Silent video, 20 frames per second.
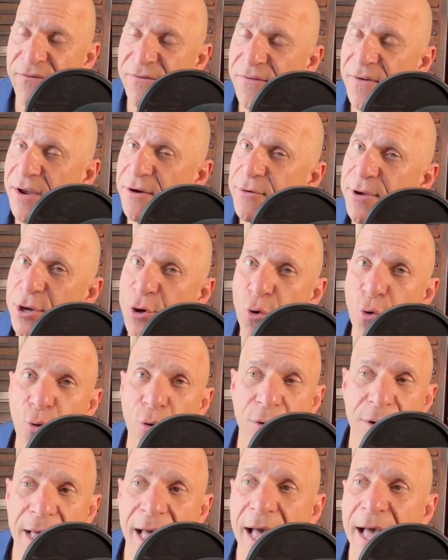very
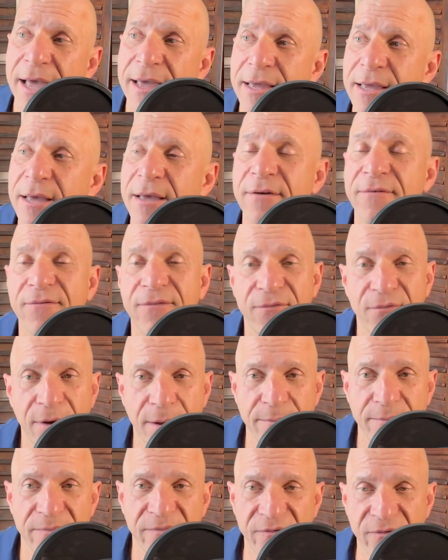cool guy
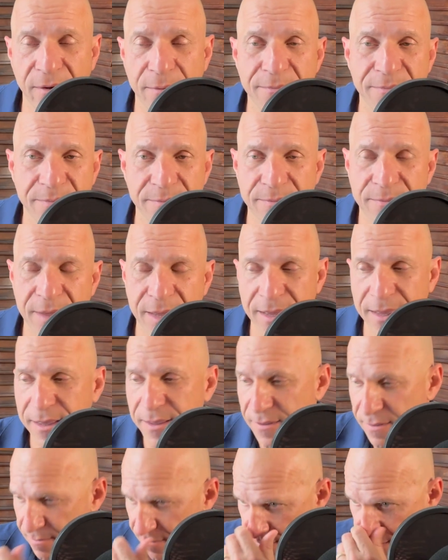from
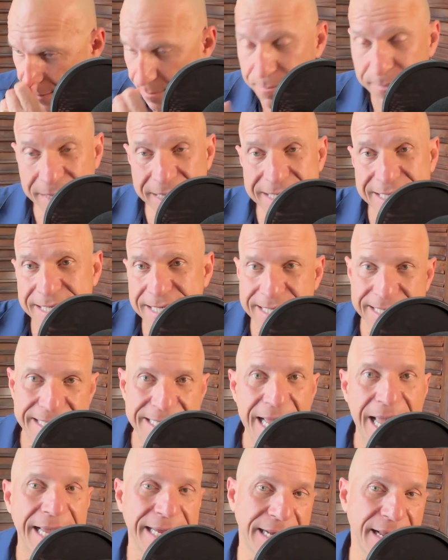the business
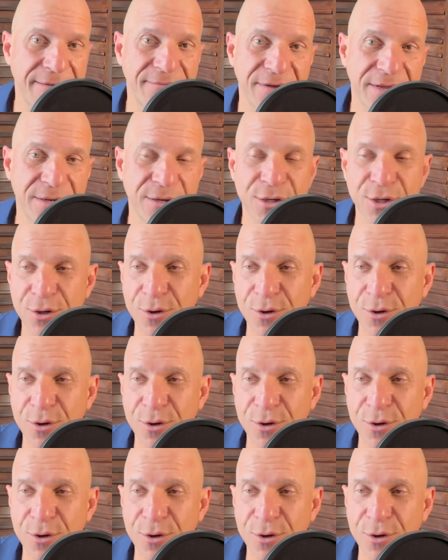side of it. You